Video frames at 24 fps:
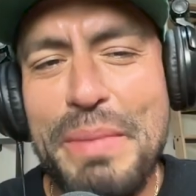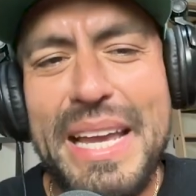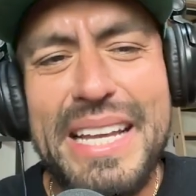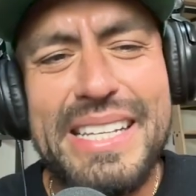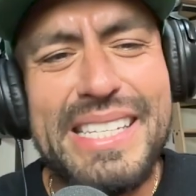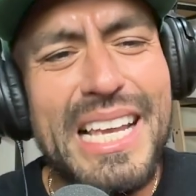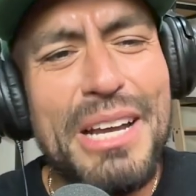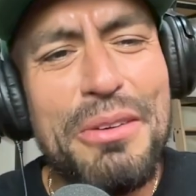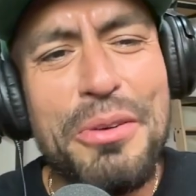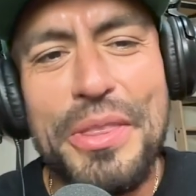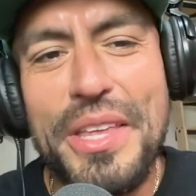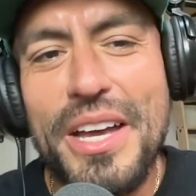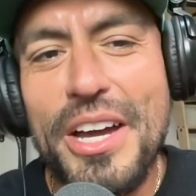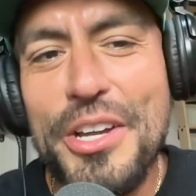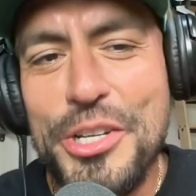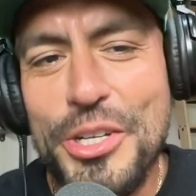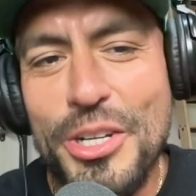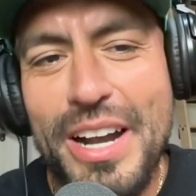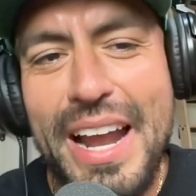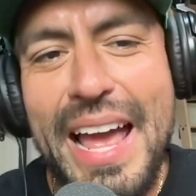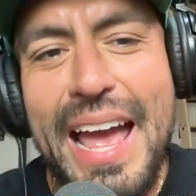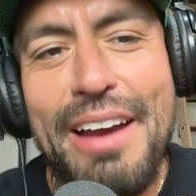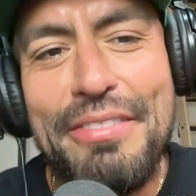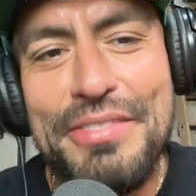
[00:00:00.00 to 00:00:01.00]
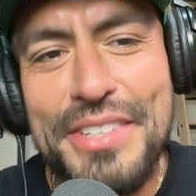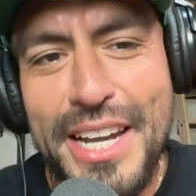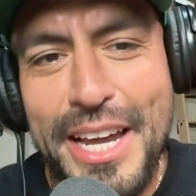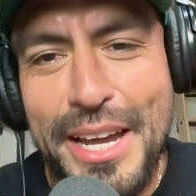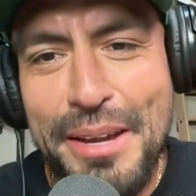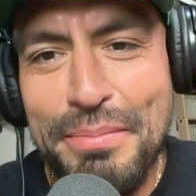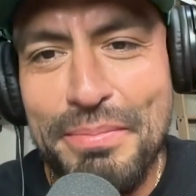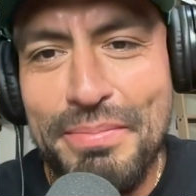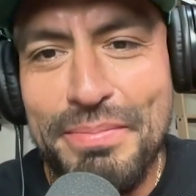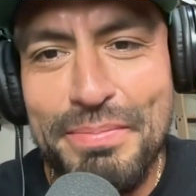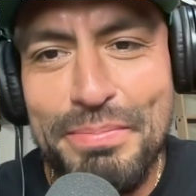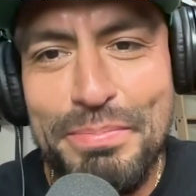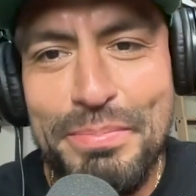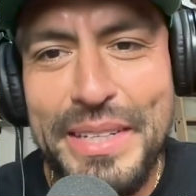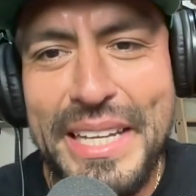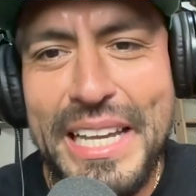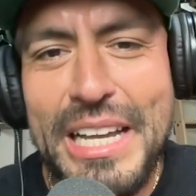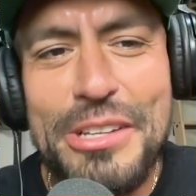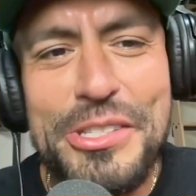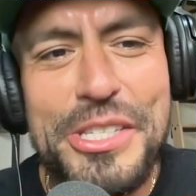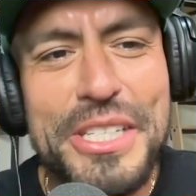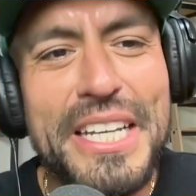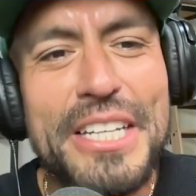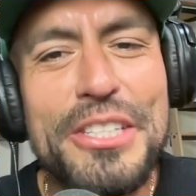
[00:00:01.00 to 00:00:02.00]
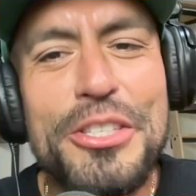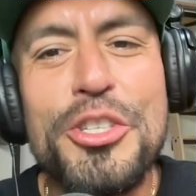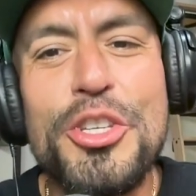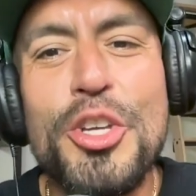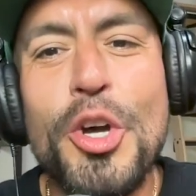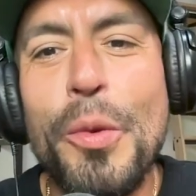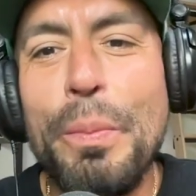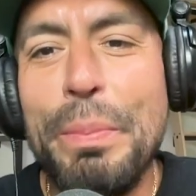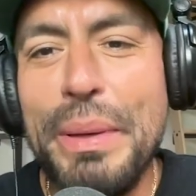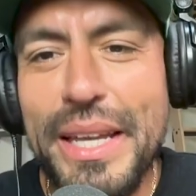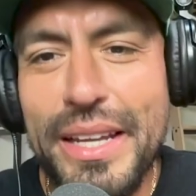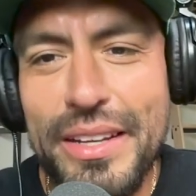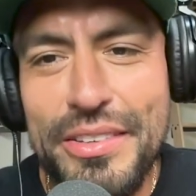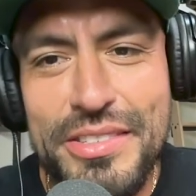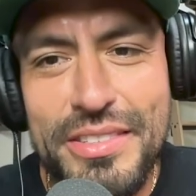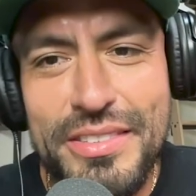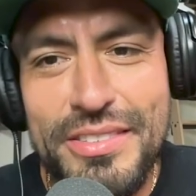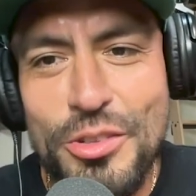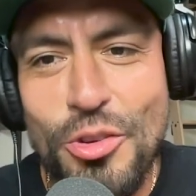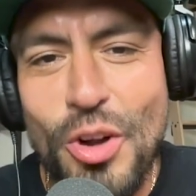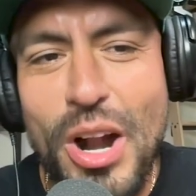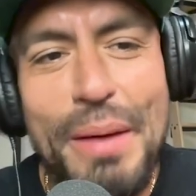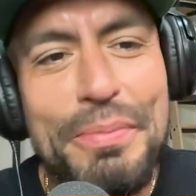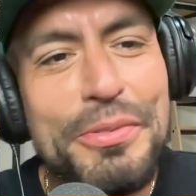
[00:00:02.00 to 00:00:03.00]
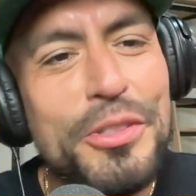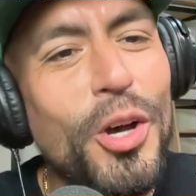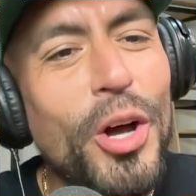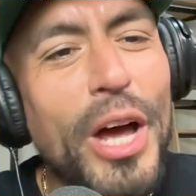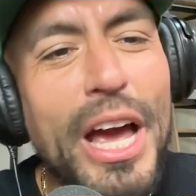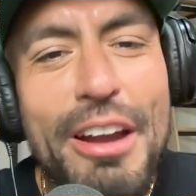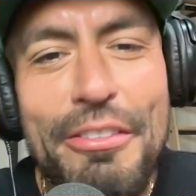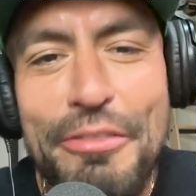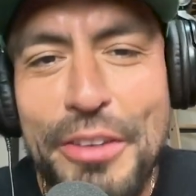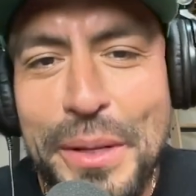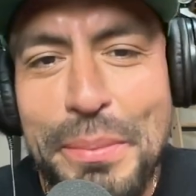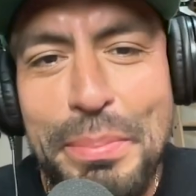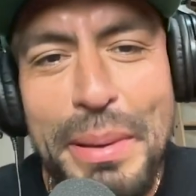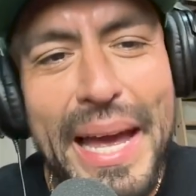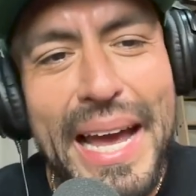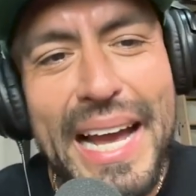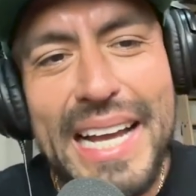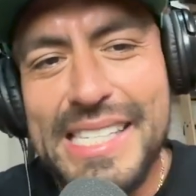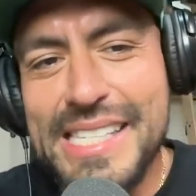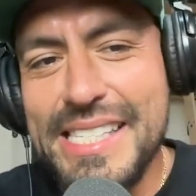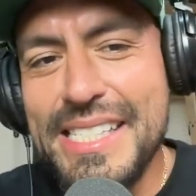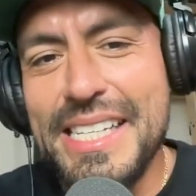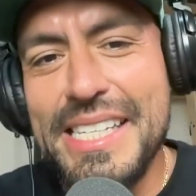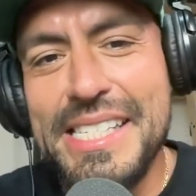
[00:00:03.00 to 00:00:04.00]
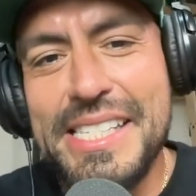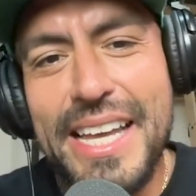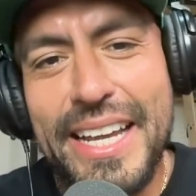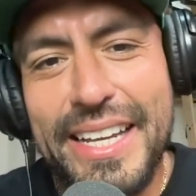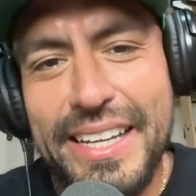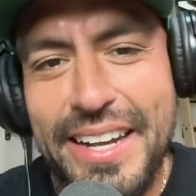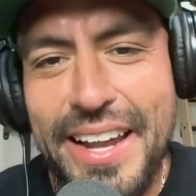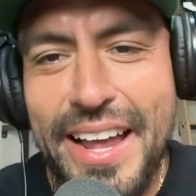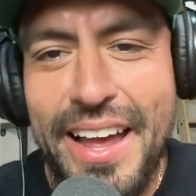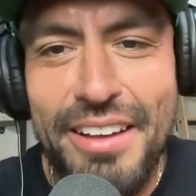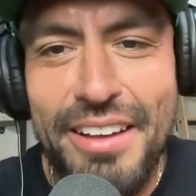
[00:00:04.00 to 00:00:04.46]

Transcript: Makes out with Usher halftime. Kelce gets so pissed, drops every pass in the second